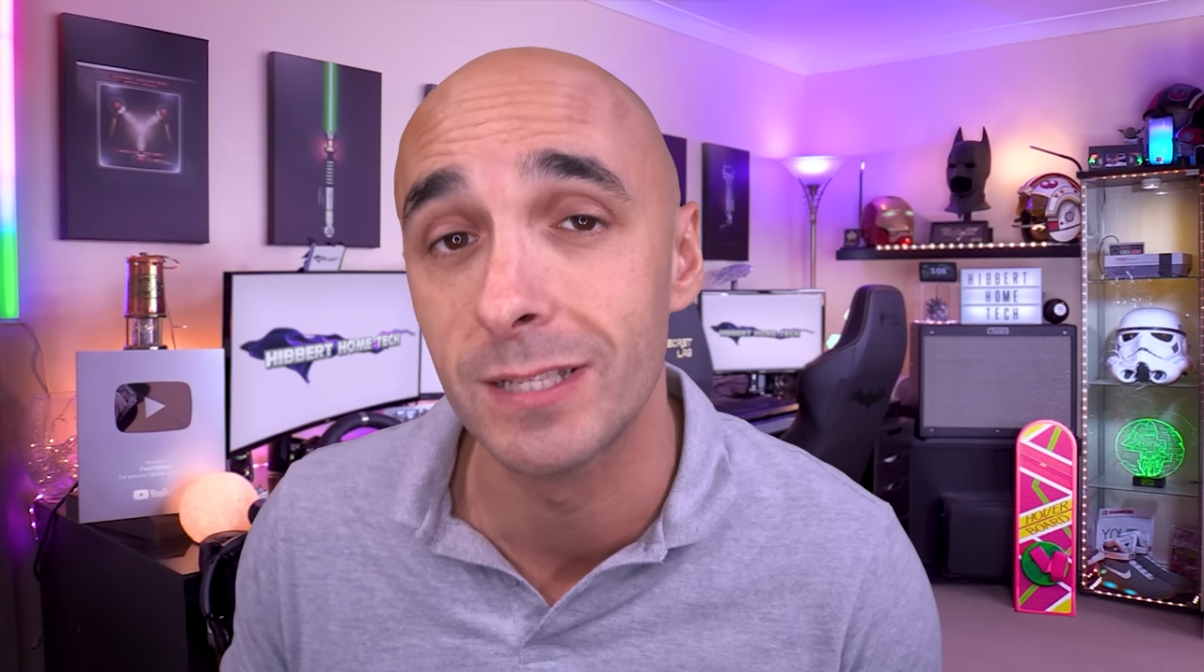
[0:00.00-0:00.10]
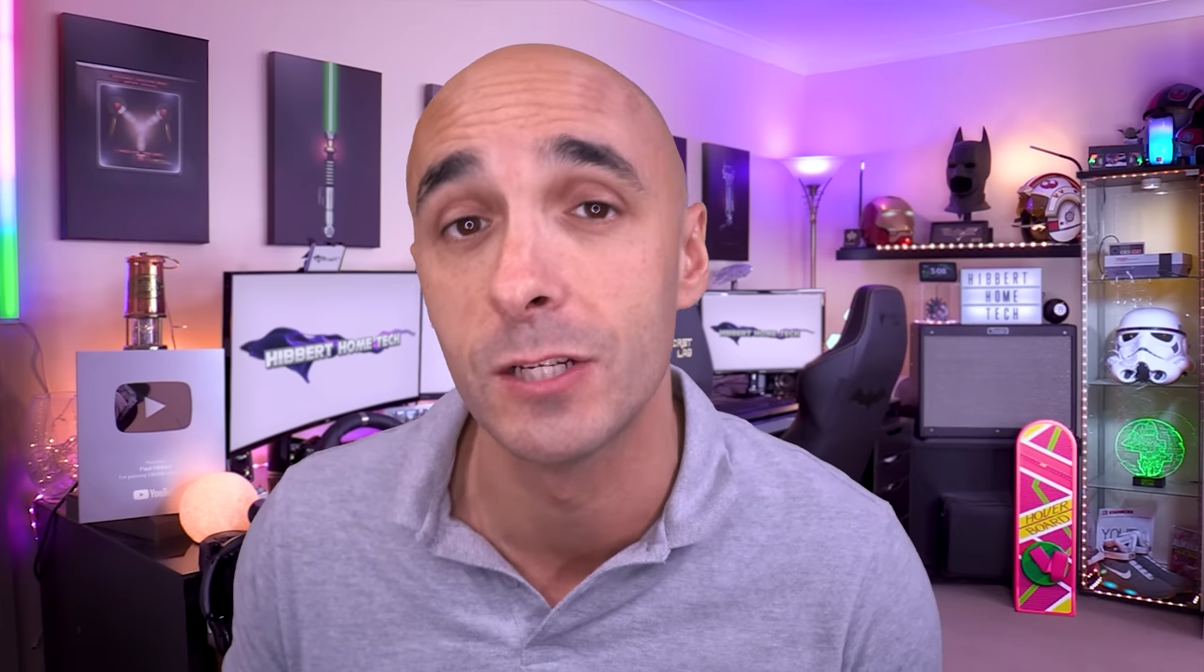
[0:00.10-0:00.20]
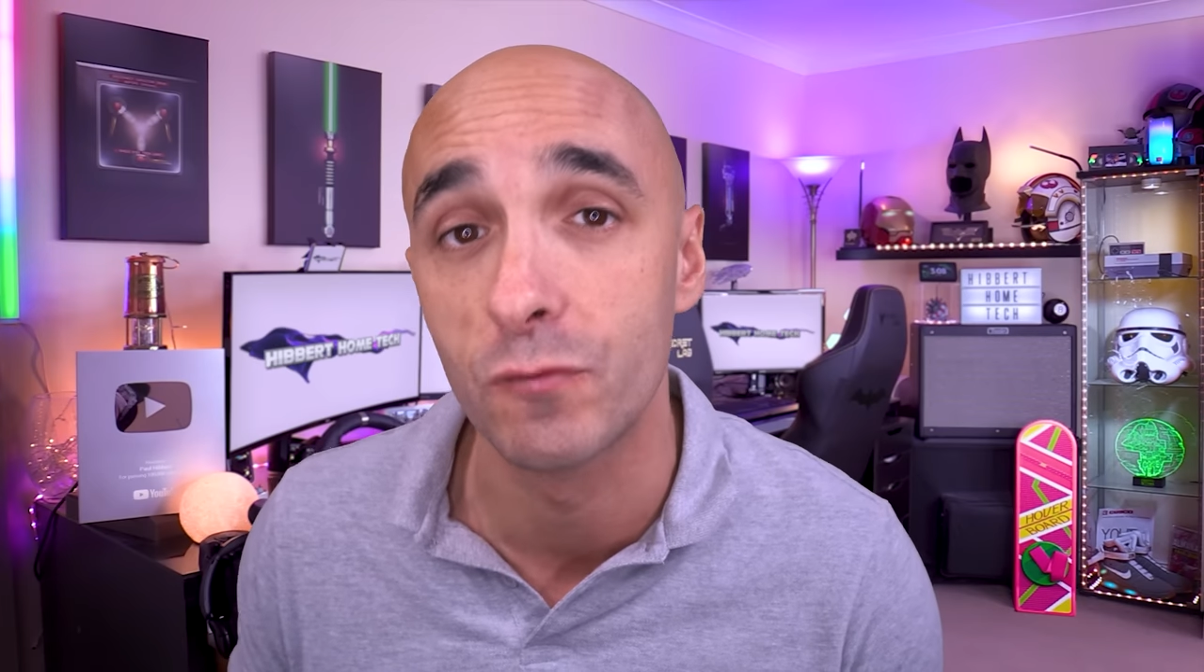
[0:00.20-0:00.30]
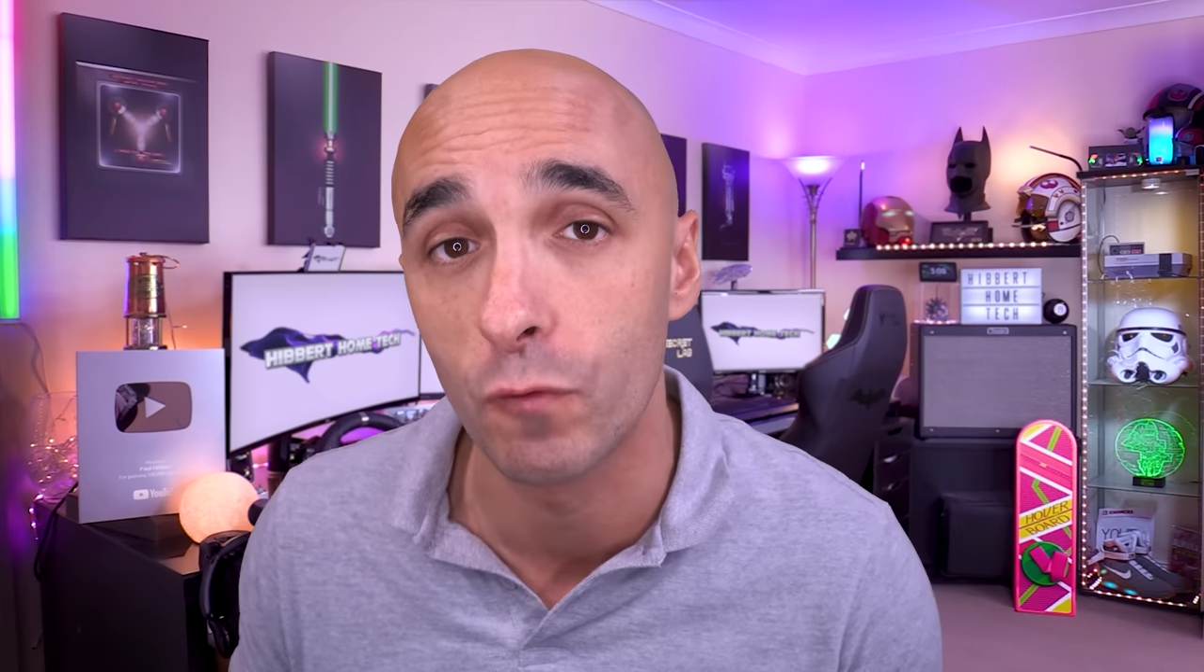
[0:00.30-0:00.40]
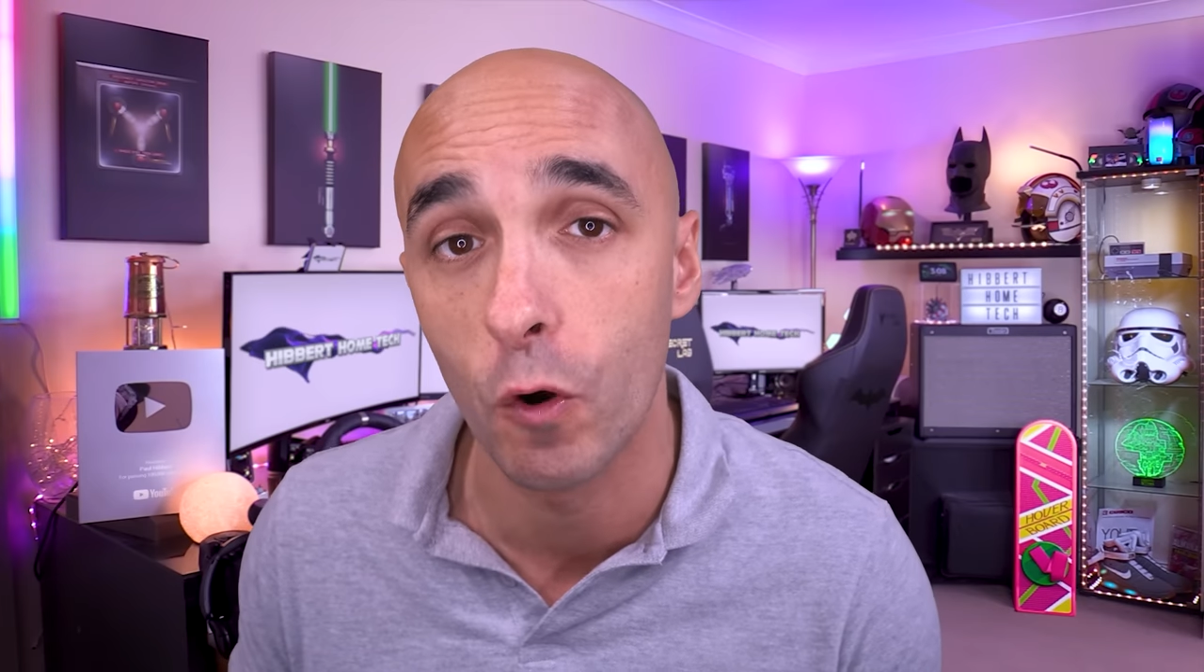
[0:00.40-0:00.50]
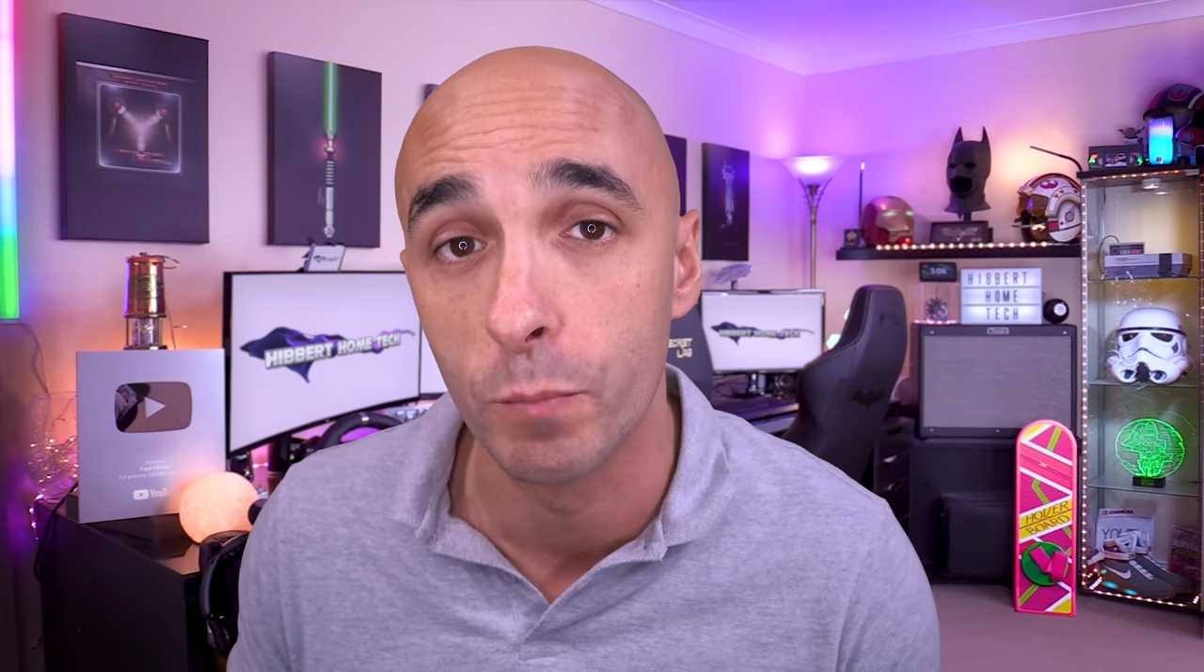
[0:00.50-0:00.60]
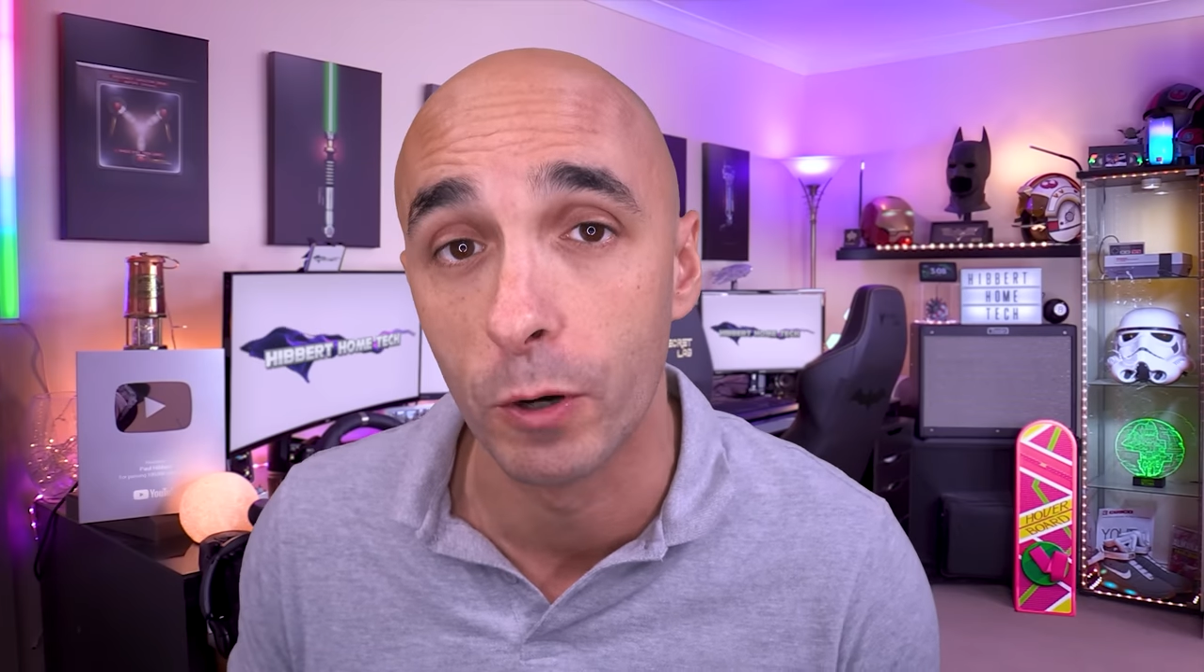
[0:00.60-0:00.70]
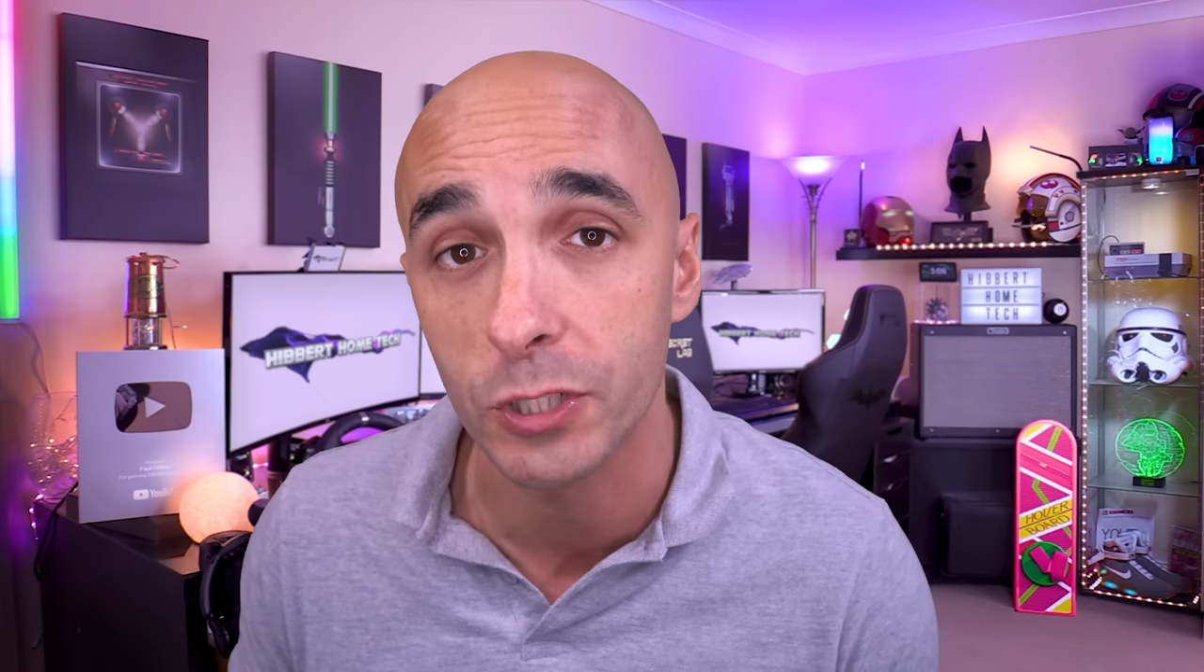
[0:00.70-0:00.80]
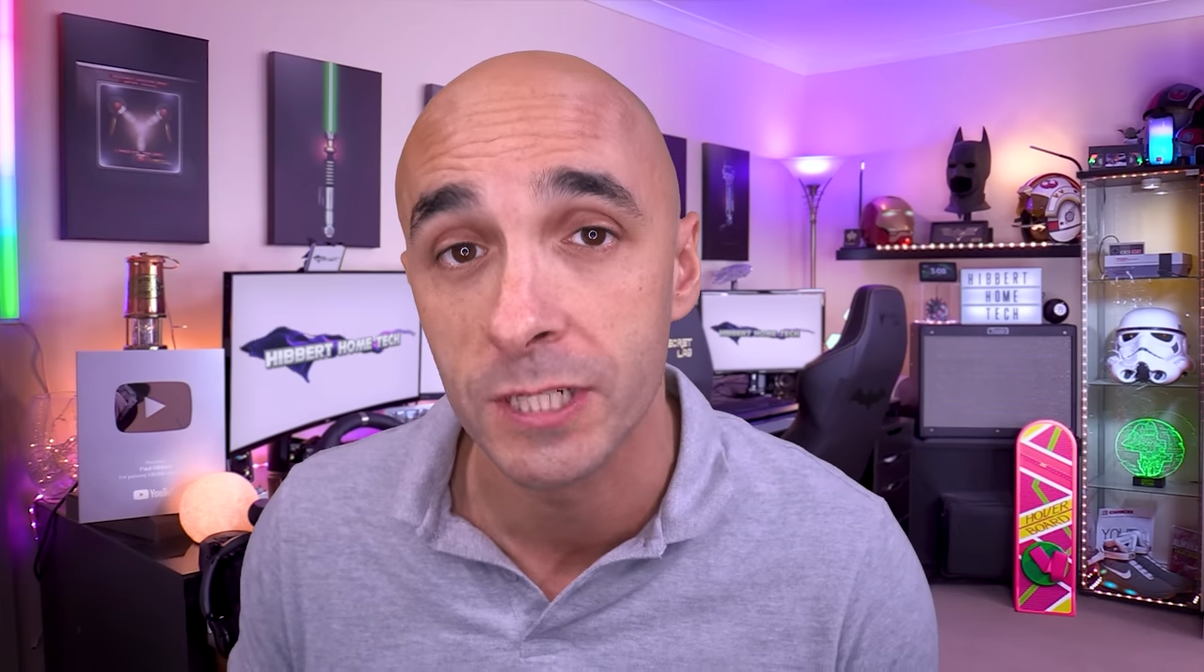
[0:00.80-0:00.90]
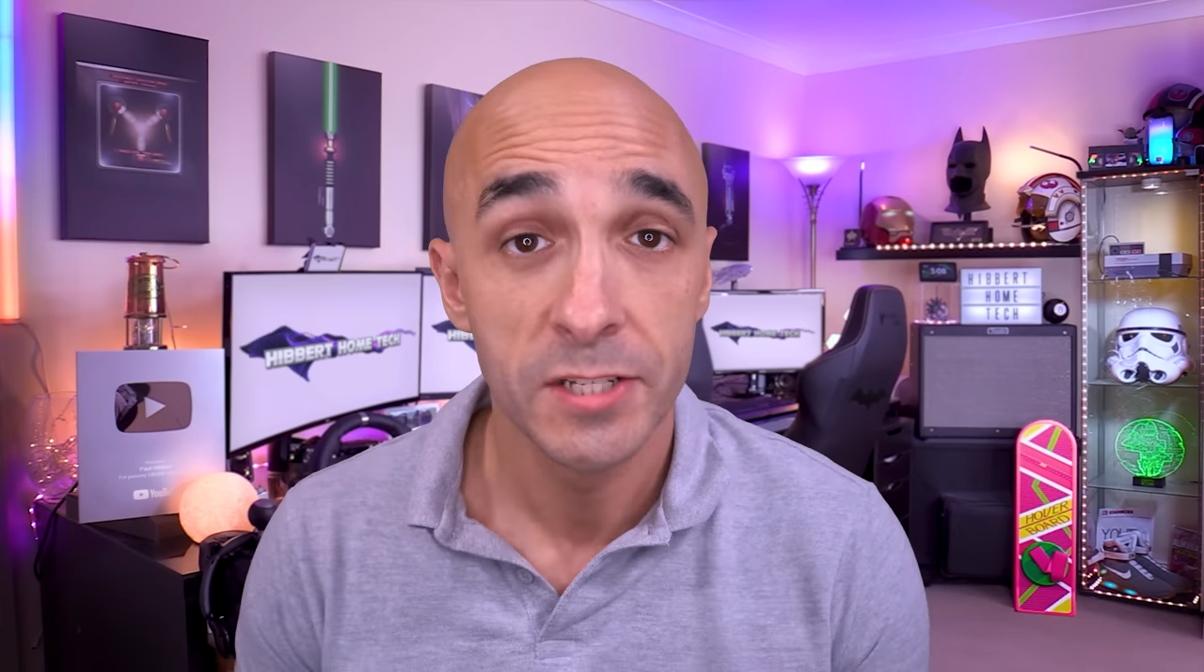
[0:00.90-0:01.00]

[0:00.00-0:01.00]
this robot.